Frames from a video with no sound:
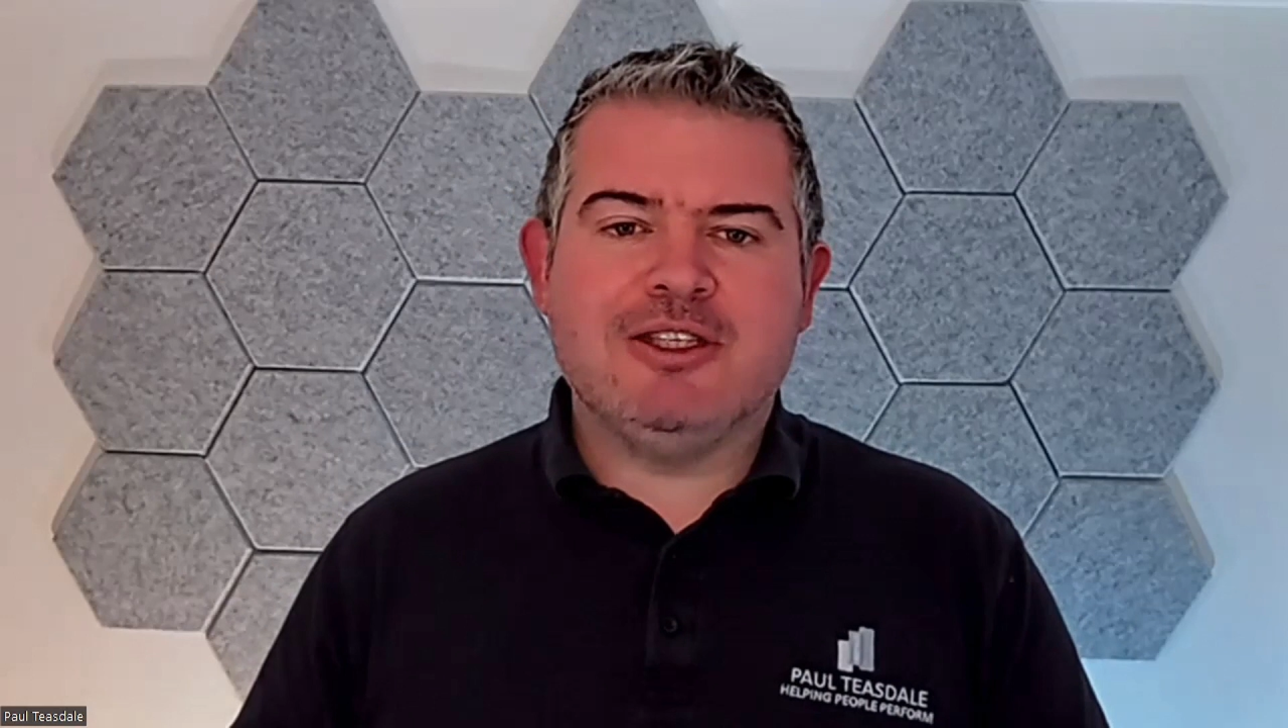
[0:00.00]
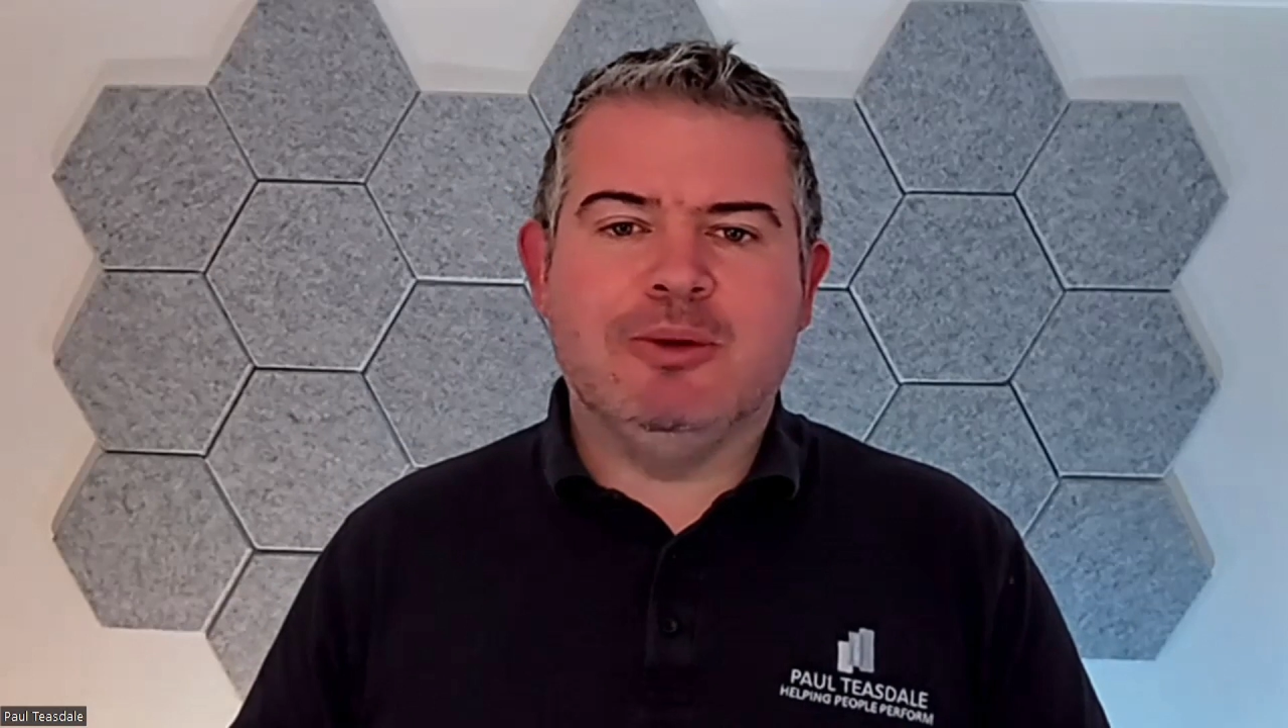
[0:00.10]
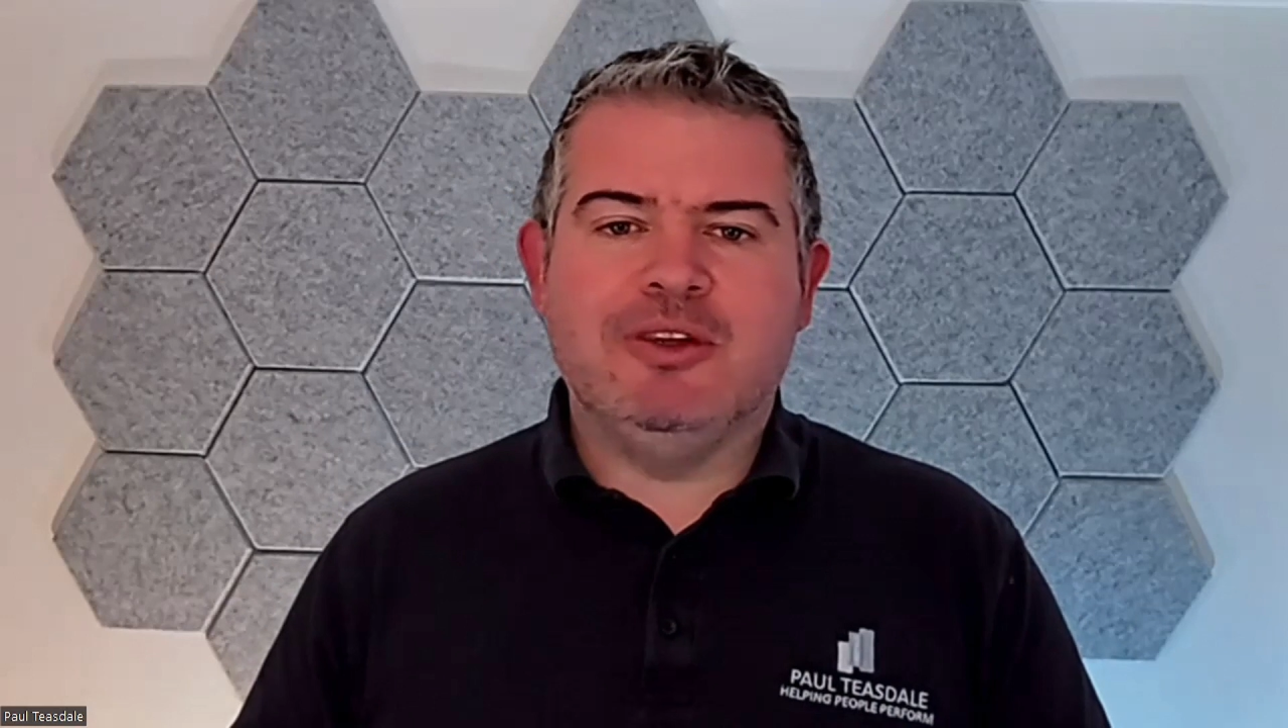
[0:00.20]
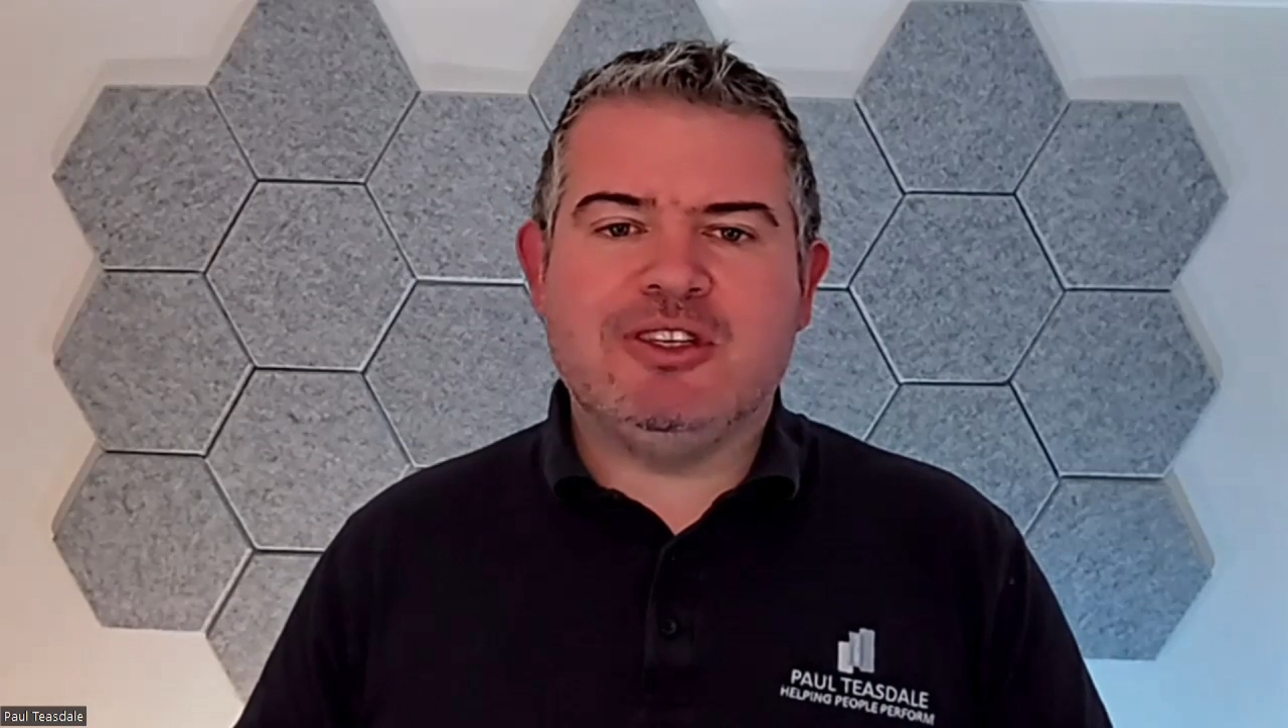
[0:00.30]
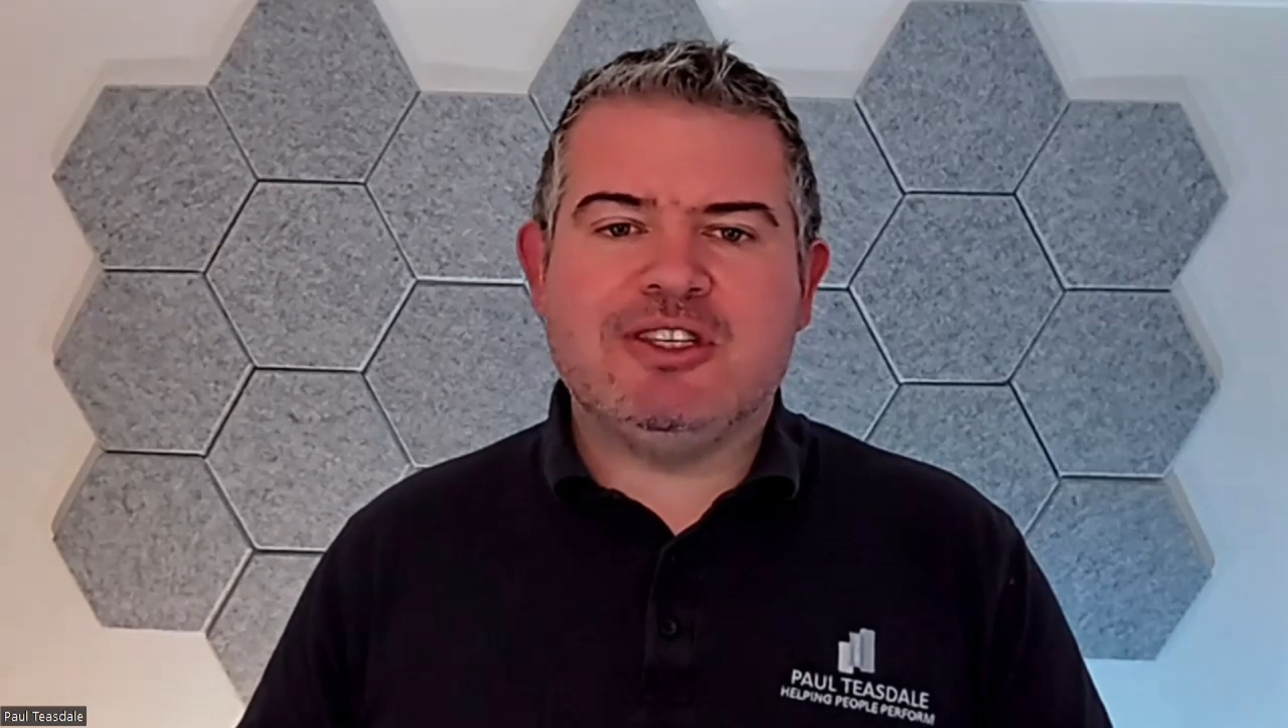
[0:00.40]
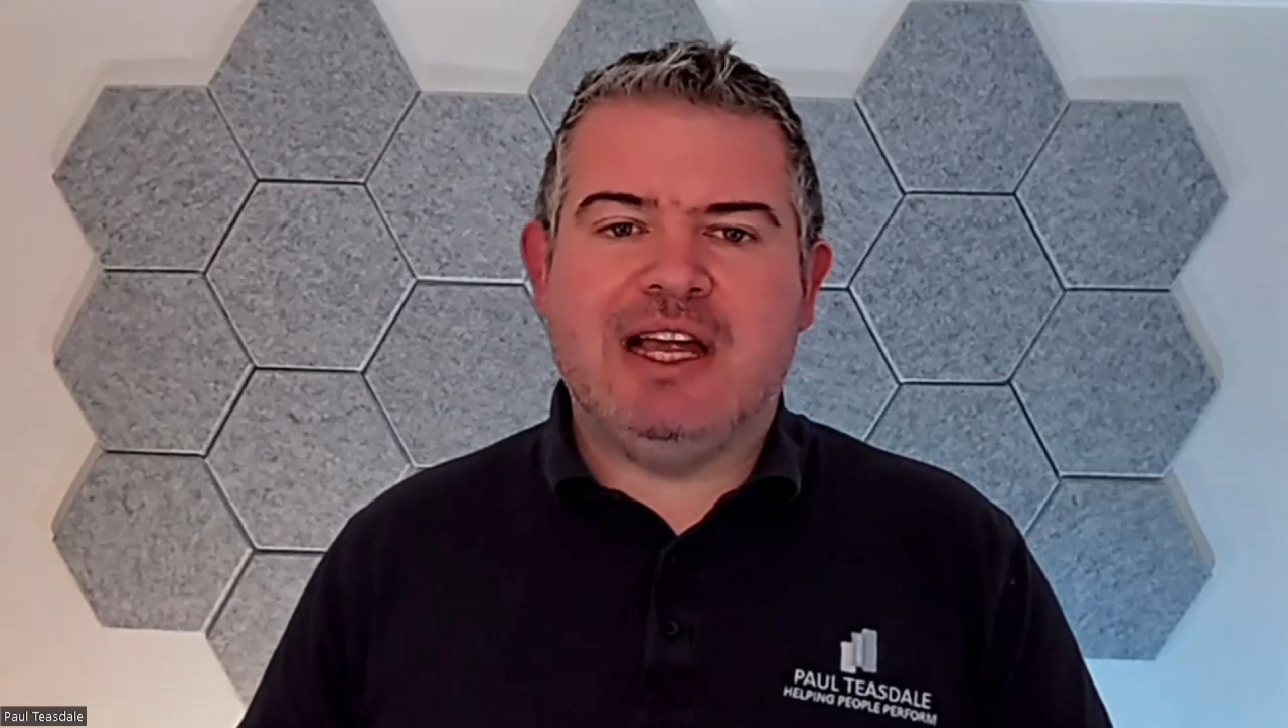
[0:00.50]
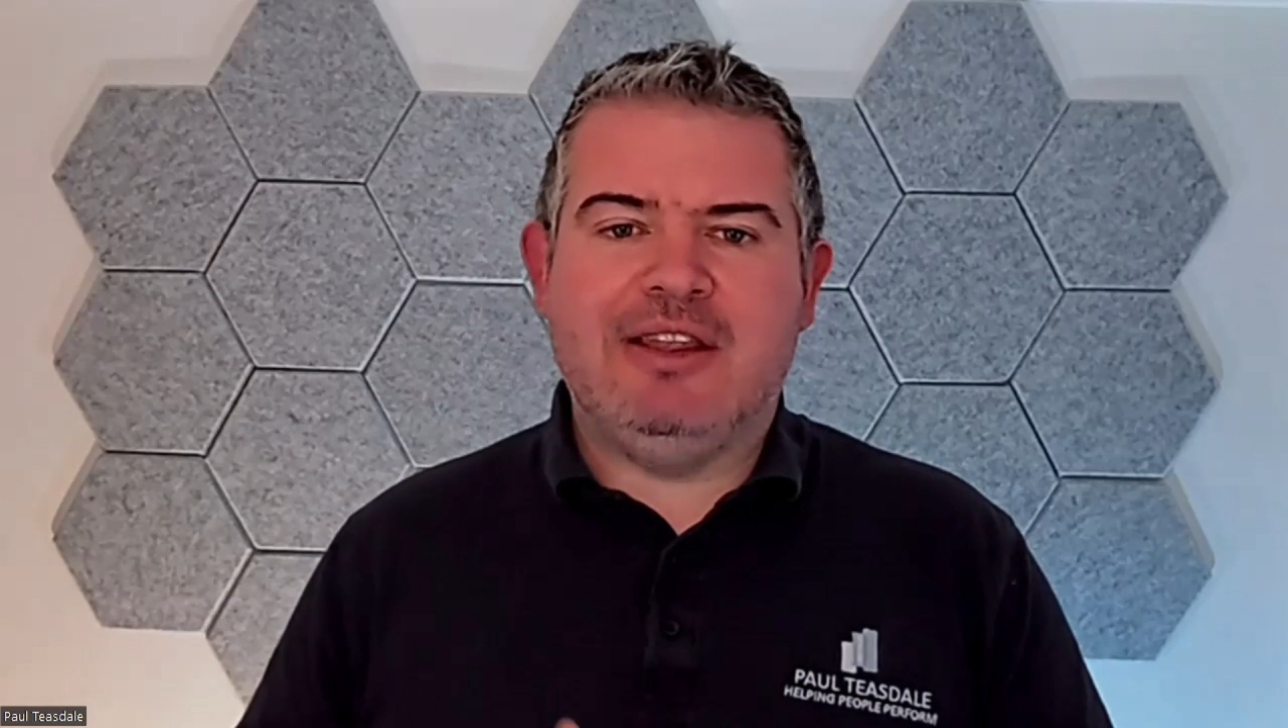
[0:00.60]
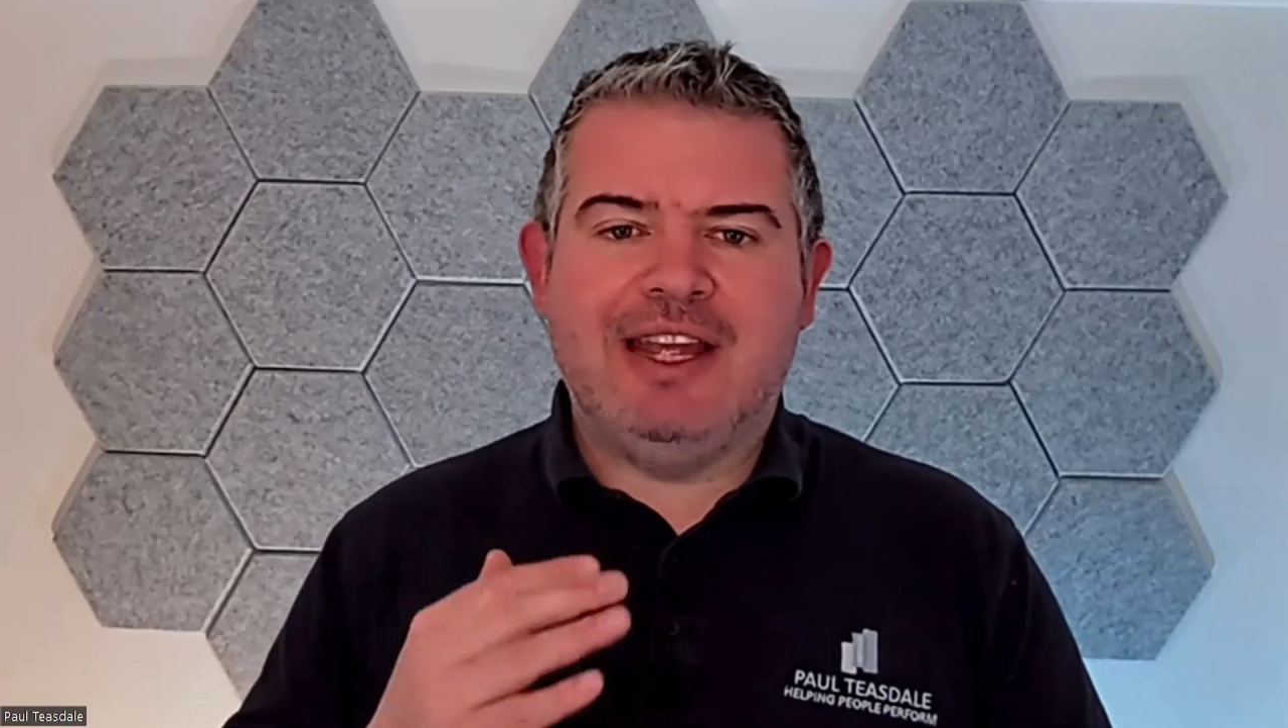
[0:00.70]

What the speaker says: to understand